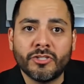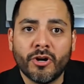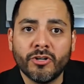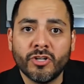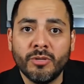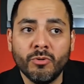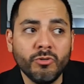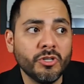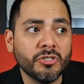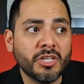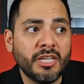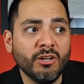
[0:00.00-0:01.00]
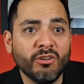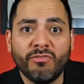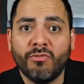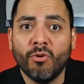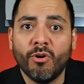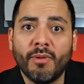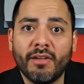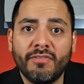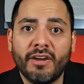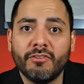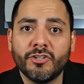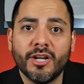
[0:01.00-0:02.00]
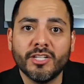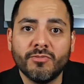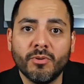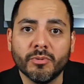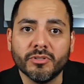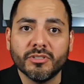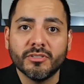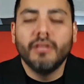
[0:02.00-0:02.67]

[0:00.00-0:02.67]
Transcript: Starscream who just killed four of my favorite Transformers.